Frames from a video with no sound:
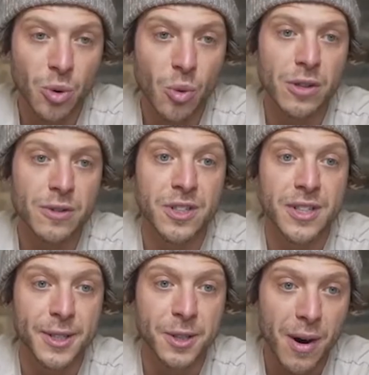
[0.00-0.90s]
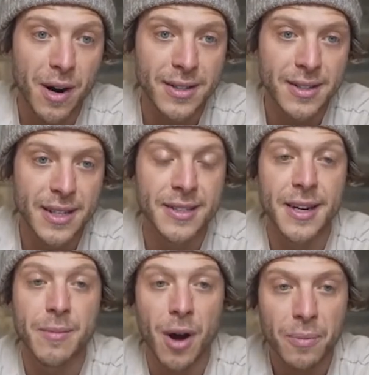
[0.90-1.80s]
the world for six months in a
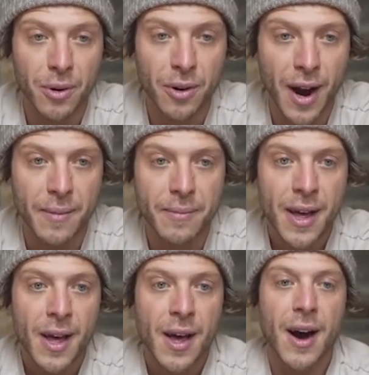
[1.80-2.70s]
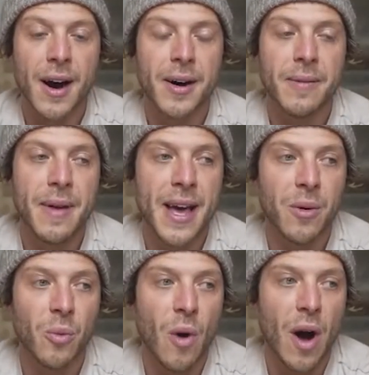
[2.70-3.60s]
study abroad program. Um,
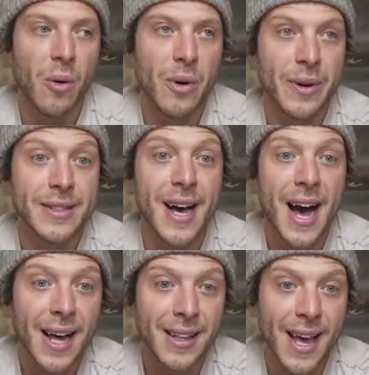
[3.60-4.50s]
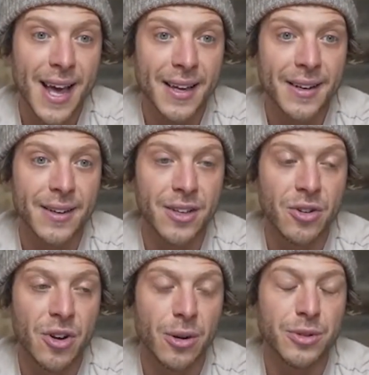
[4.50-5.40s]
and while we were in Thailand, you
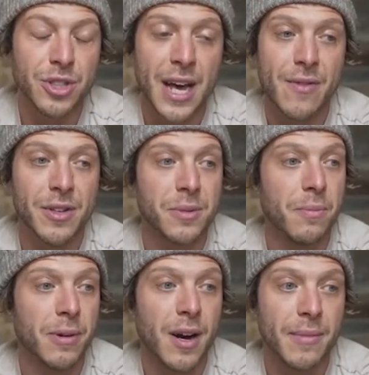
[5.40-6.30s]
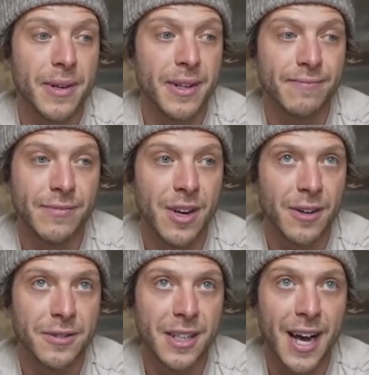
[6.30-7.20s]
know, just had this coming, you know,
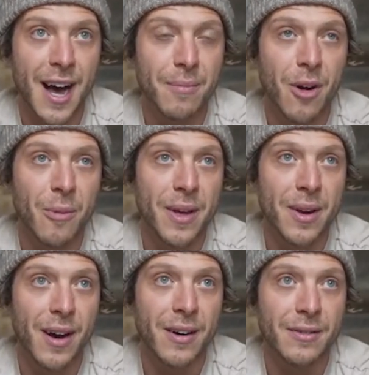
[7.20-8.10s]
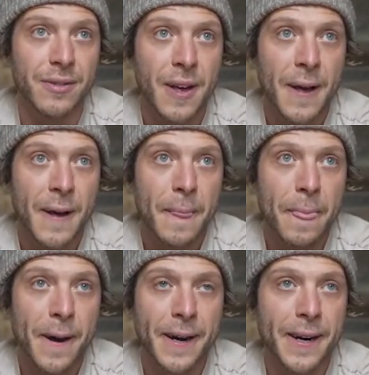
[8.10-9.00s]
to God moment of
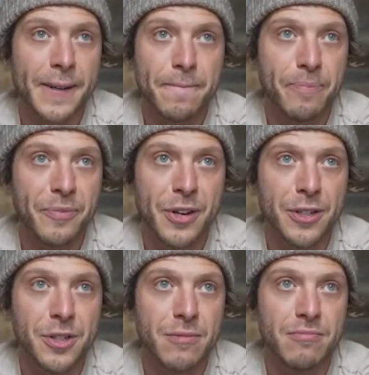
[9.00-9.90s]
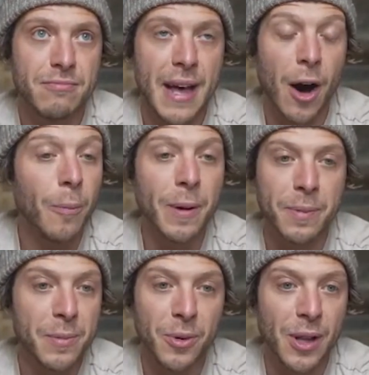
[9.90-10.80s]
uh, just helping
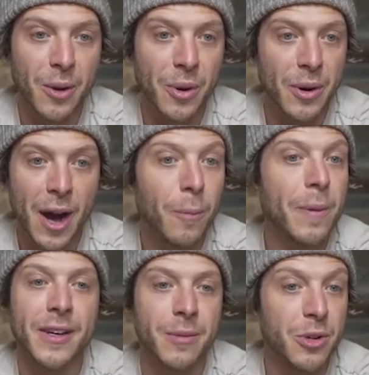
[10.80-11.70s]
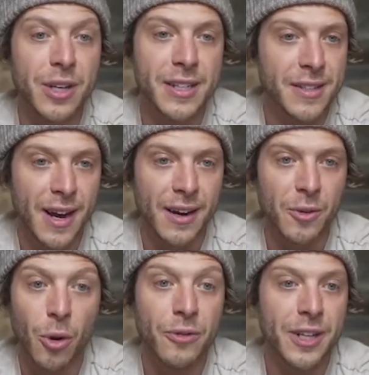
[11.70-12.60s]
people like we were helping communities there and
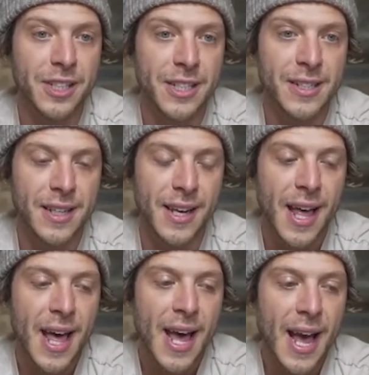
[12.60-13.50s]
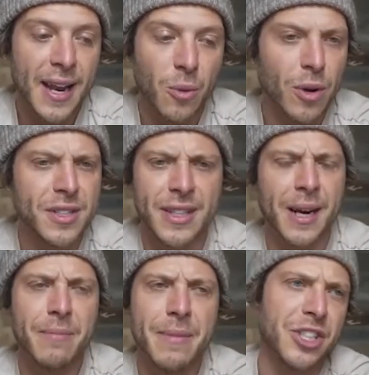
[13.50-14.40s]
orphanages and mm. and it wasn't like
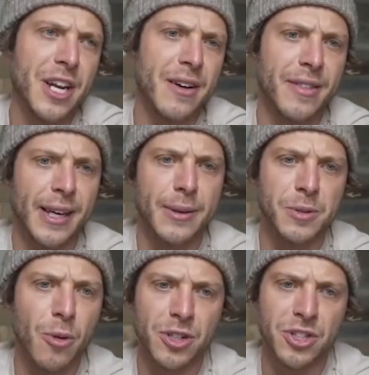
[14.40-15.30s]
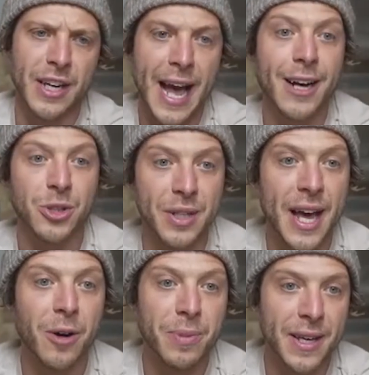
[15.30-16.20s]
a missionary thing it was more just like actually
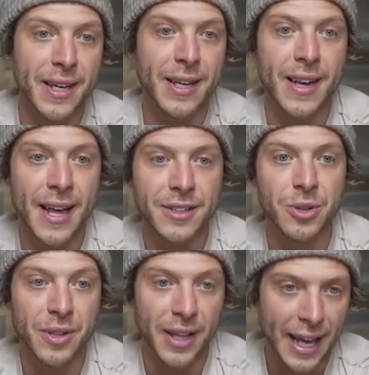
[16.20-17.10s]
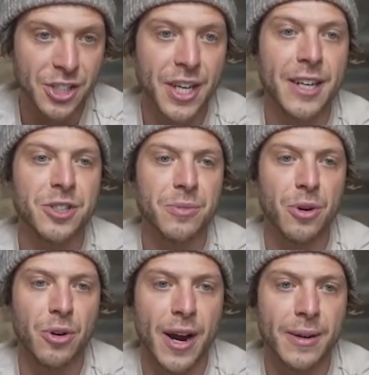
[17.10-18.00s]
helping and, and doing like education
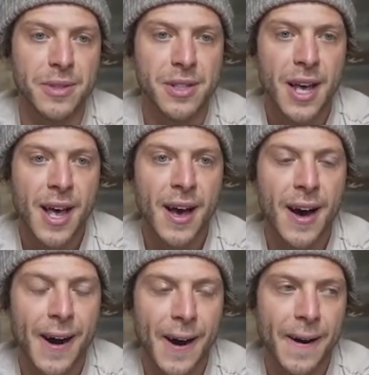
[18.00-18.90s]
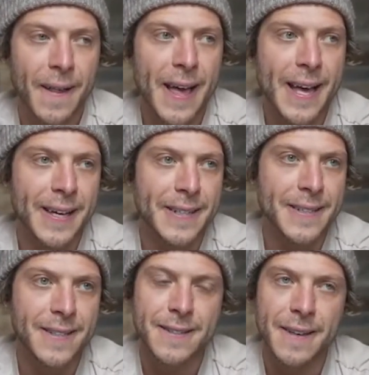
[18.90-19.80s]
programs uh,
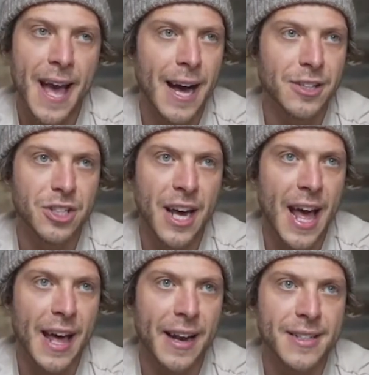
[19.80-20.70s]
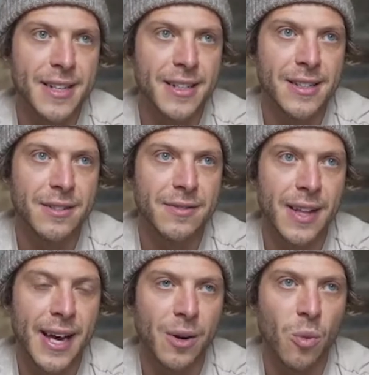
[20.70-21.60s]
and yeah i just kind of had a sense of
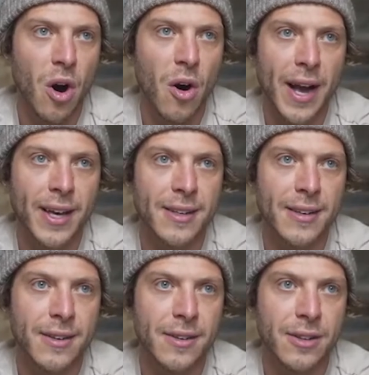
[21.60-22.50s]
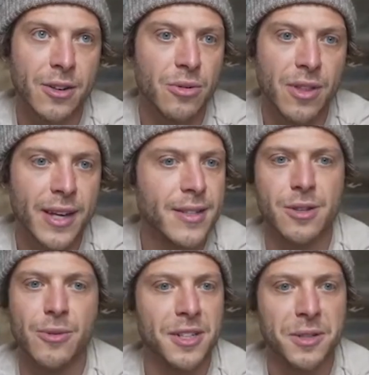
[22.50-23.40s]
like whoa i could do this
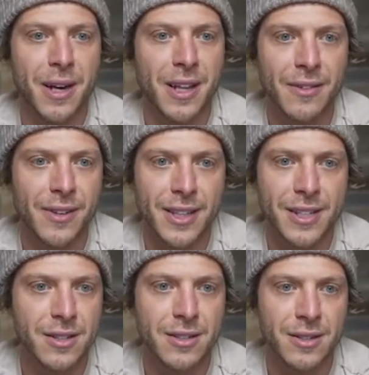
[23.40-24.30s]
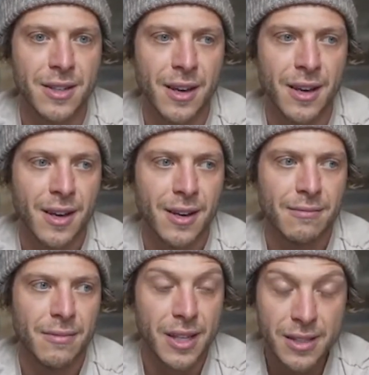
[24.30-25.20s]
the rest of my life like this is
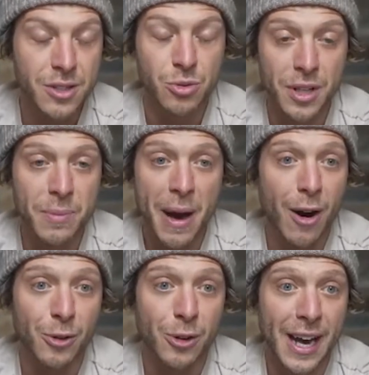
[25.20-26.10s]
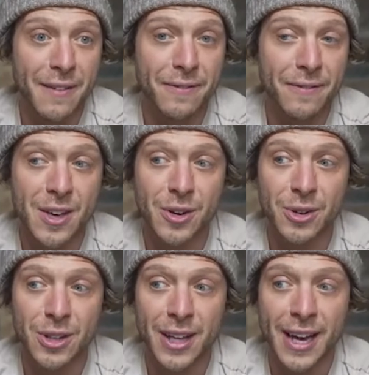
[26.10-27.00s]
this is really powerful like i
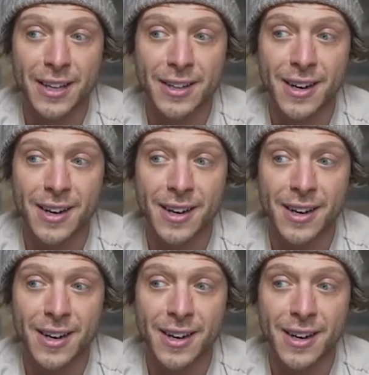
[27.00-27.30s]
feel like